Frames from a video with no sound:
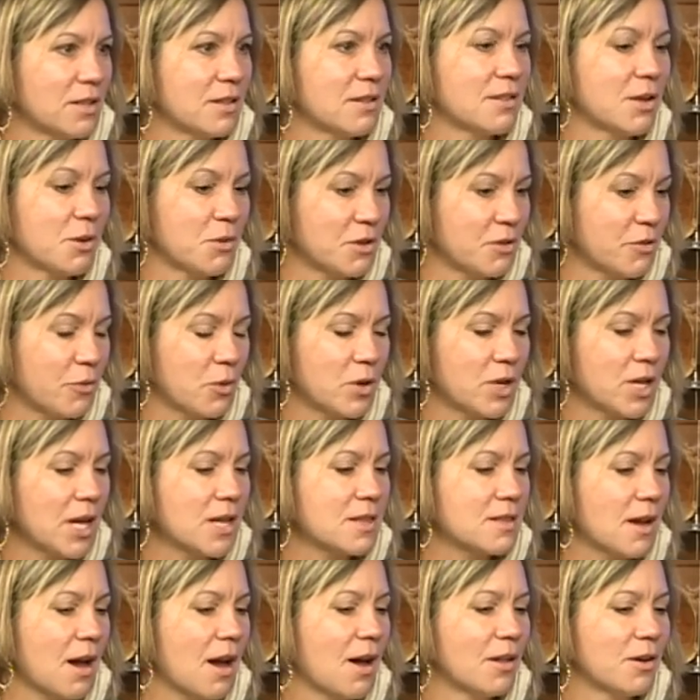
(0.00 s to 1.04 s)
So it's
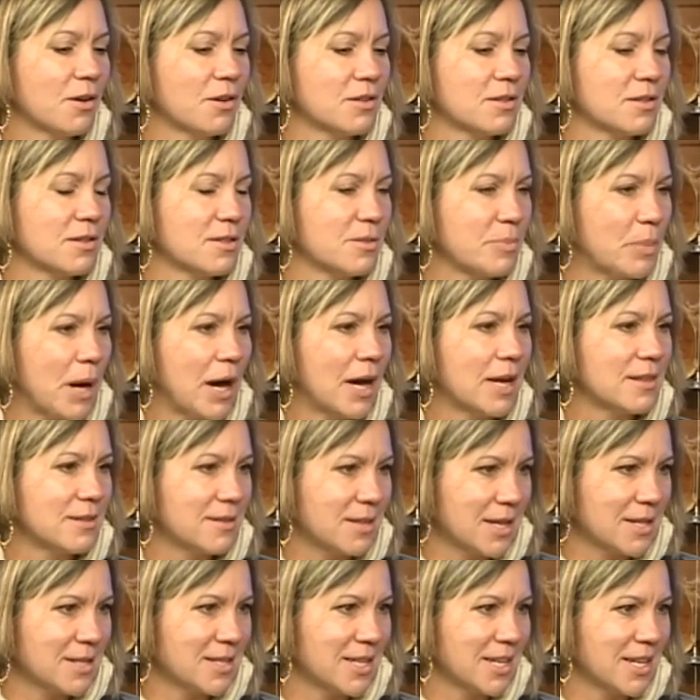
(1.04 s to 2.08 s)
$48, it's pine
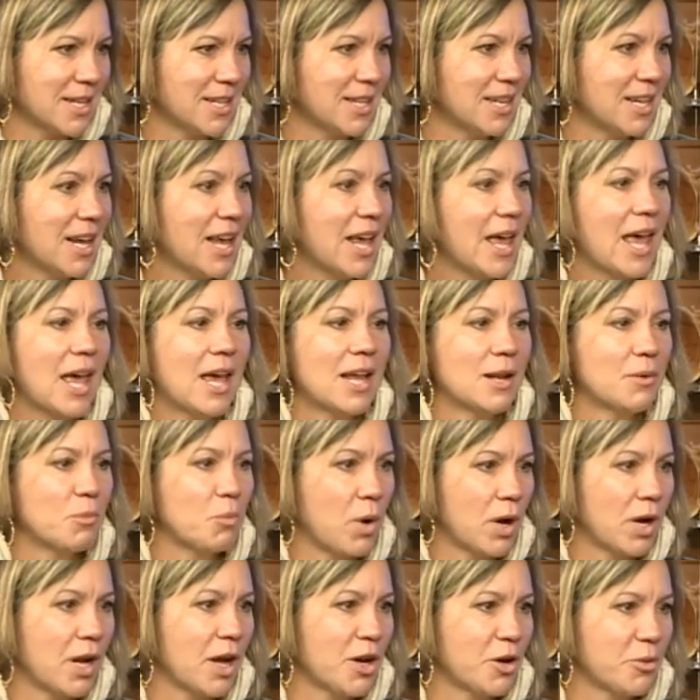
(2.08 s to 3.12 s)
scented, and
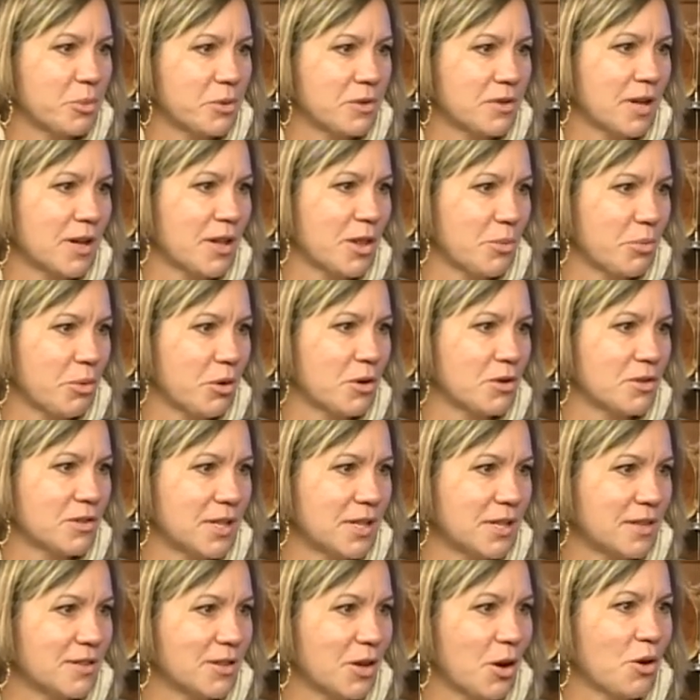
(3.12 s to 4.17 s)
100% of the
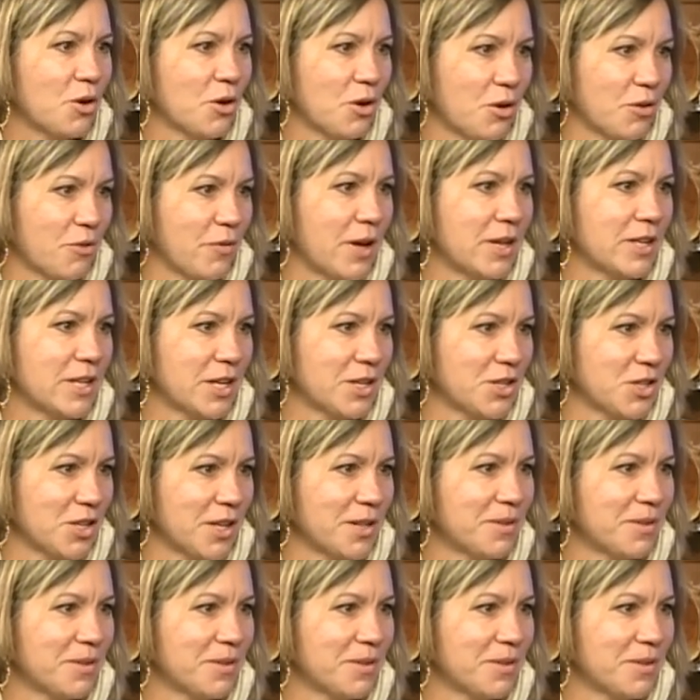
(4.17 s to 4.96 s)
proceeds go to her foundation.